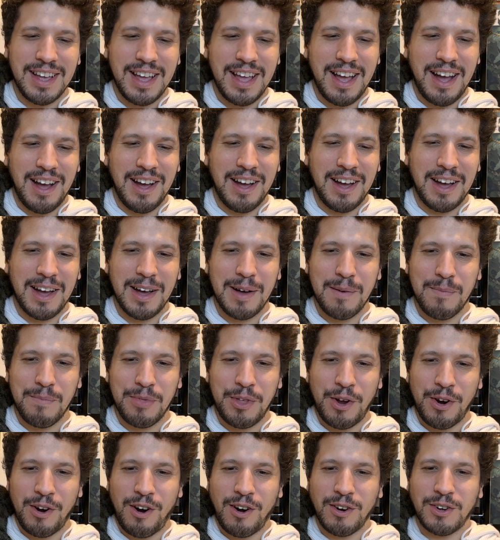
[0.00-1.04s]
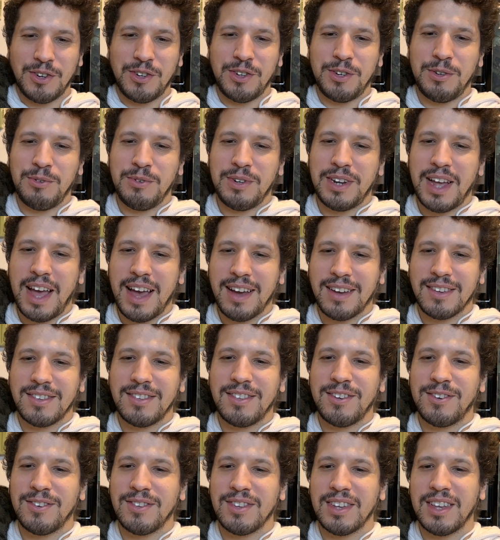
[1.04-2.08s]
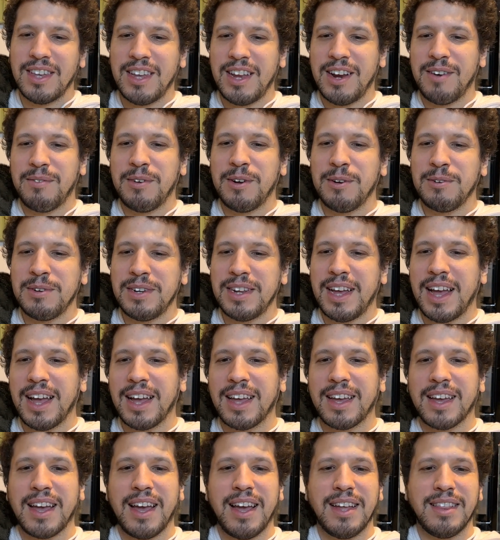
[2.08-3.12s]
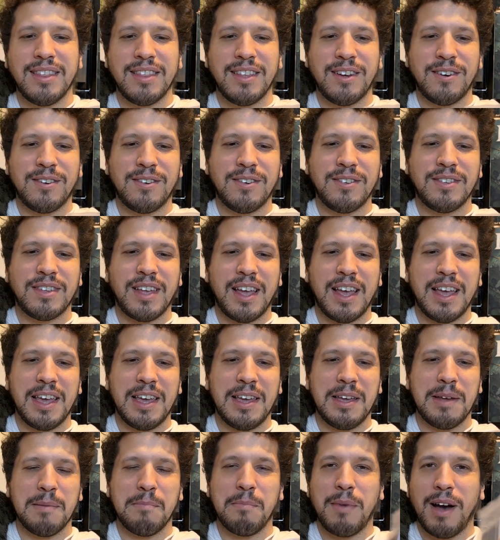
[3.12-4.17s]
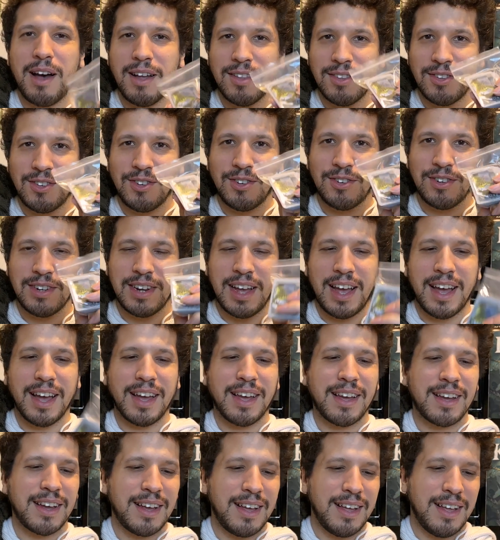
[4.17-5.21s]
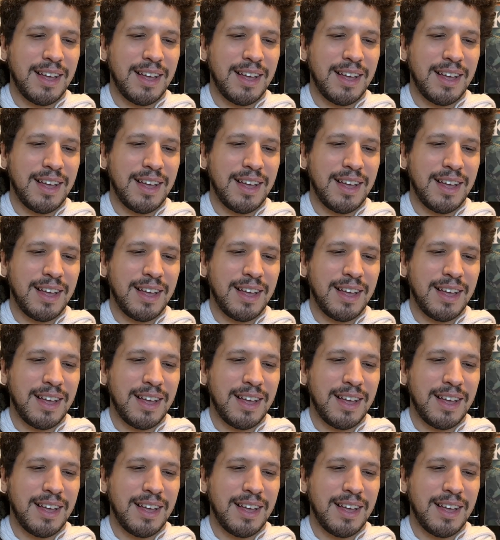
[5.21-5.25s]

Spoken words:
There are 2 decks. There's a hero deck and there's a monster deck.